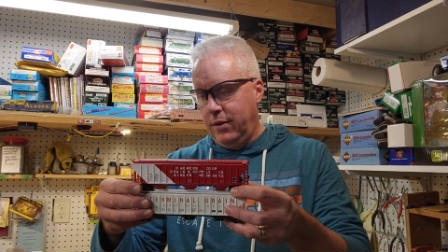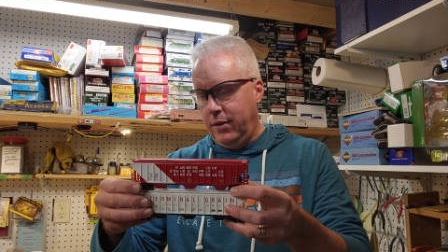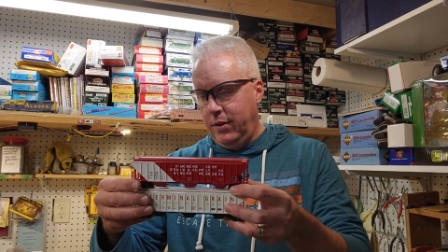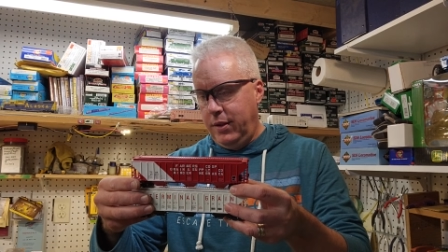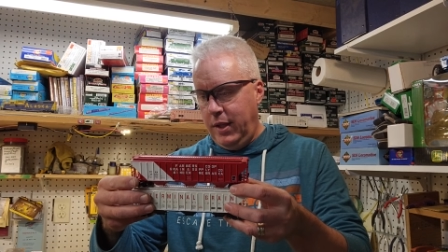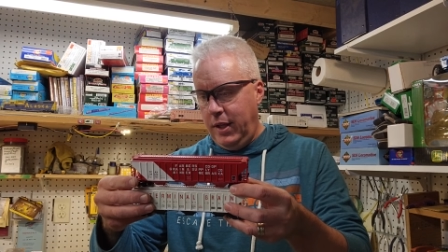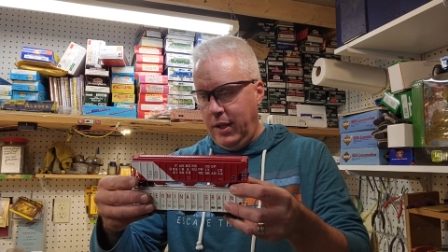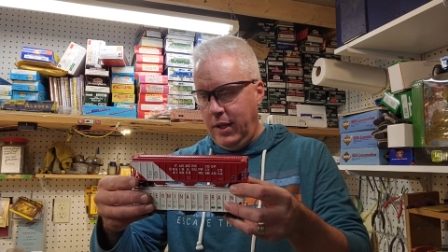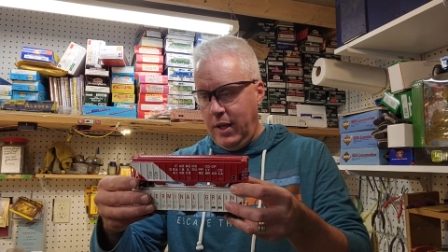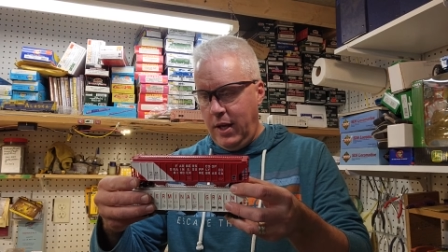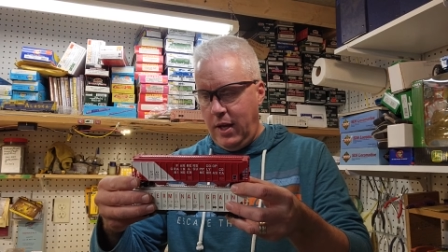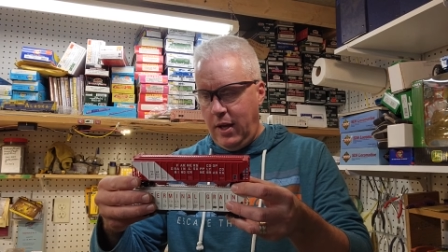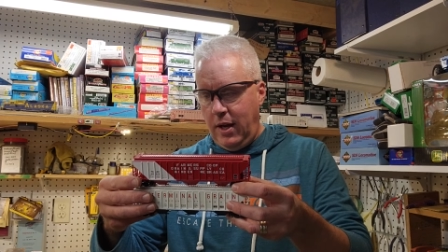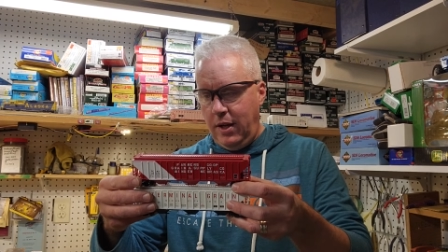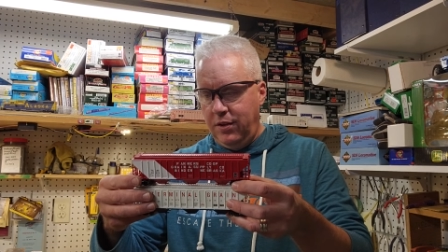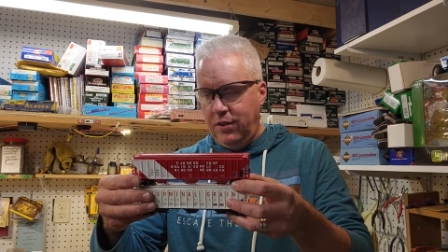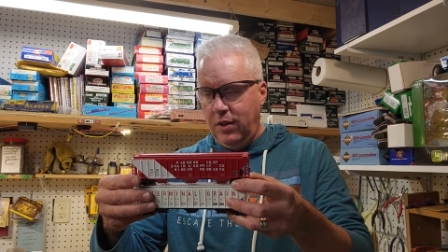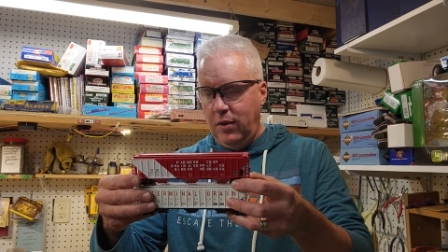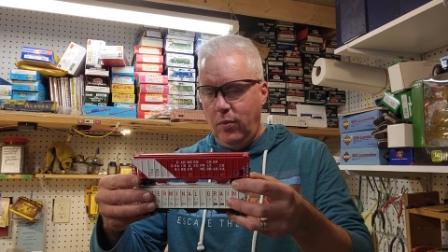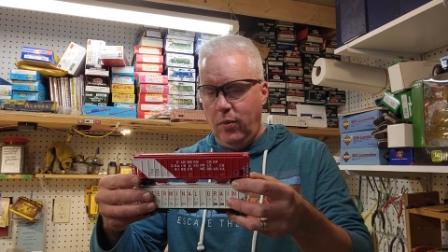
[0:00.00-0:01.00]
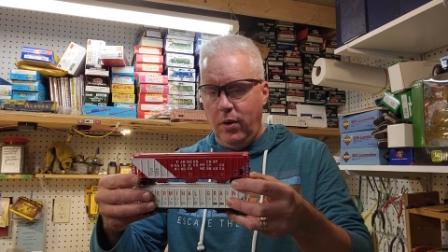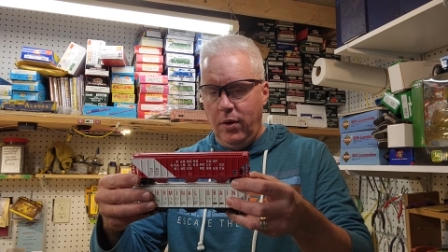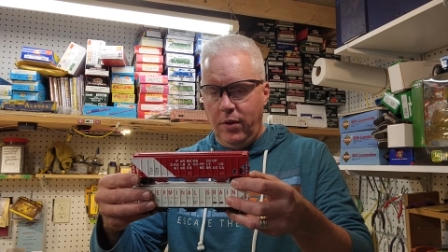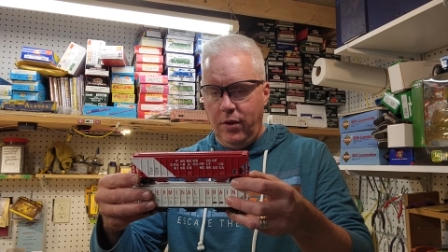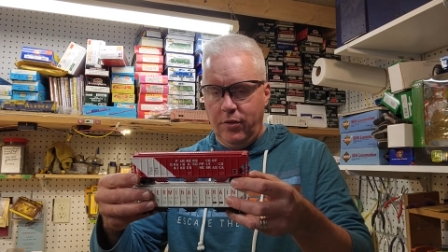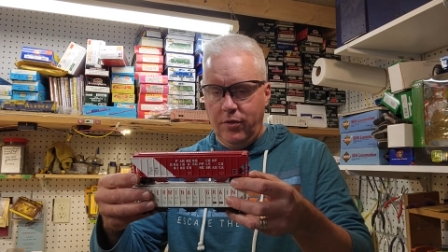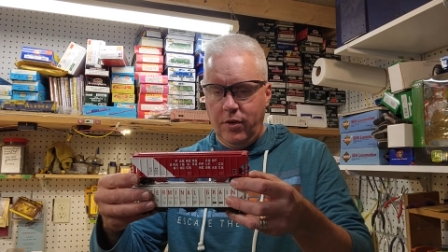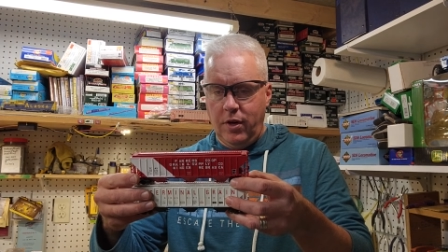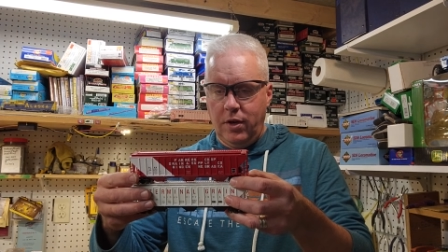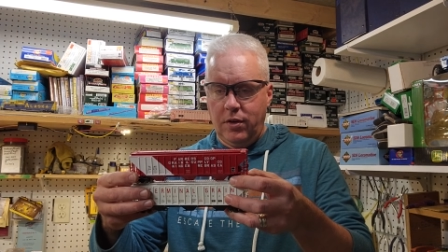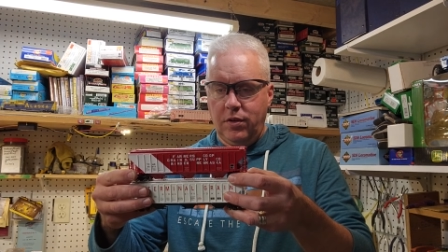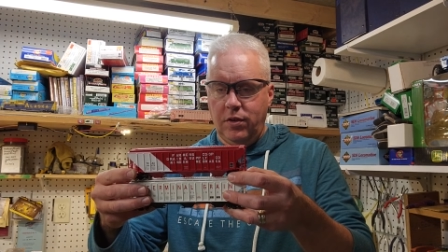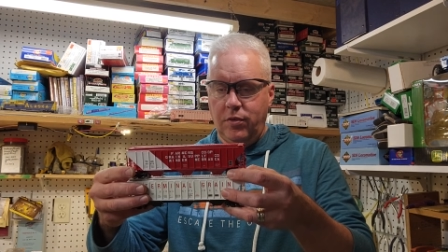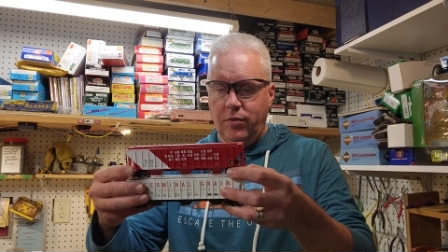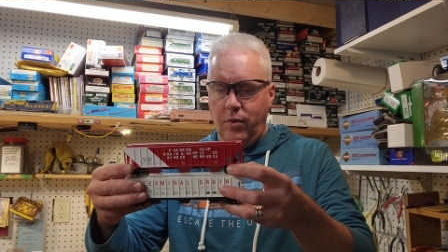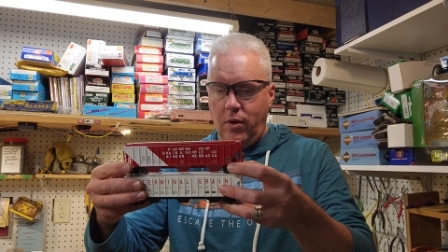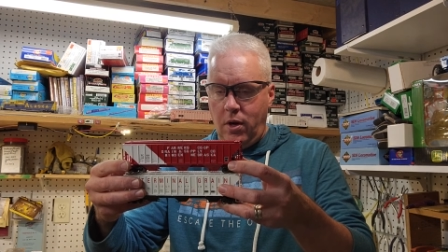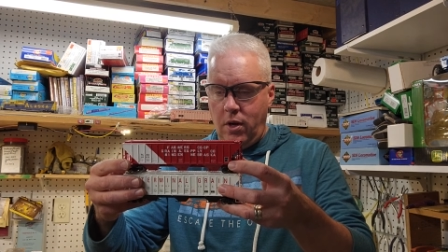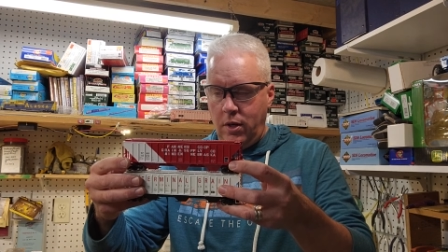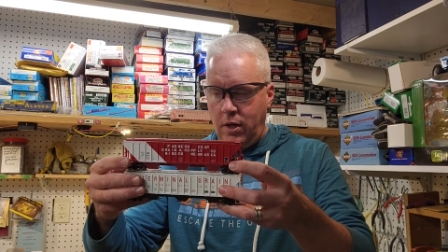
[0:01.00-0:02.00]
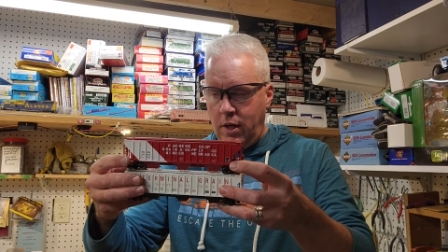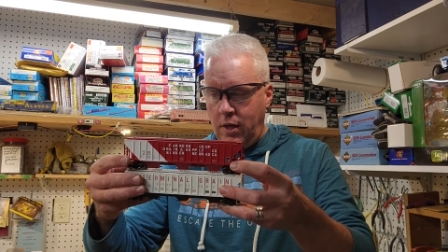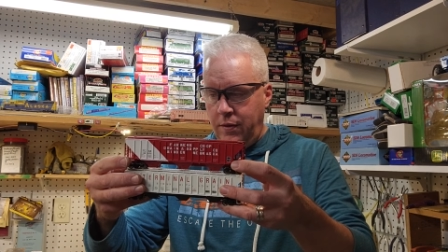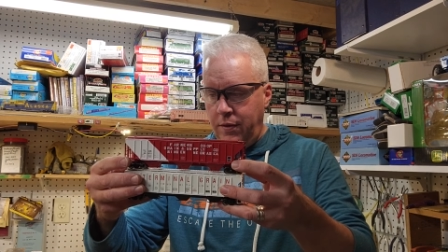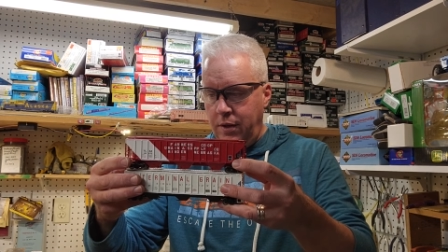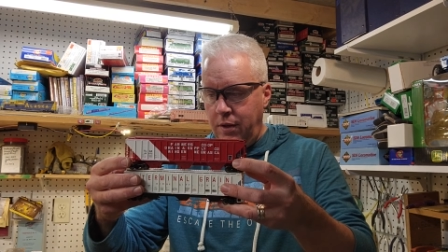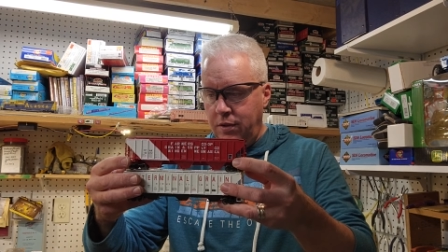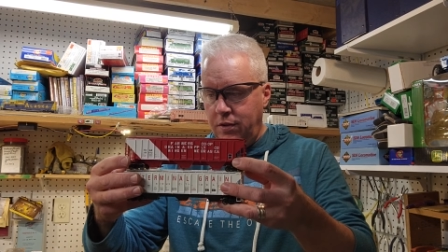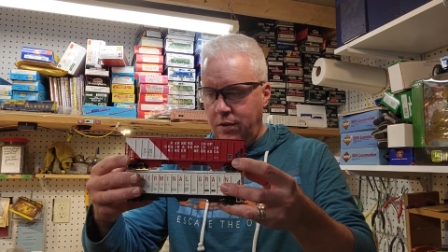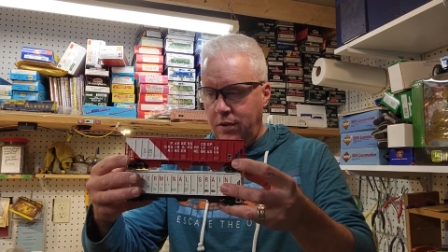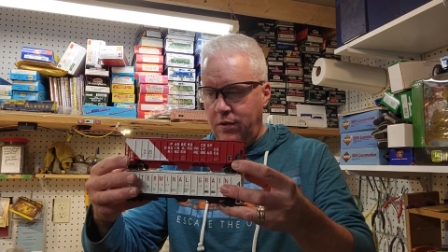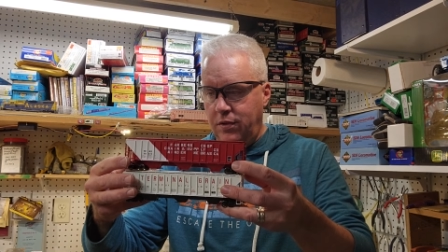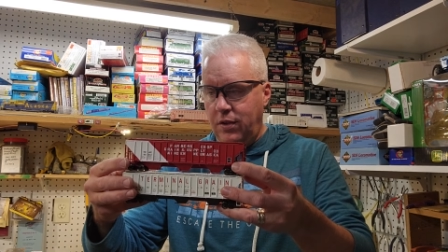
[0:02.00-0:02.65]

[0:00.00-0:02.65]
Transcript: the uh, I see one of the trucks is wrong on this.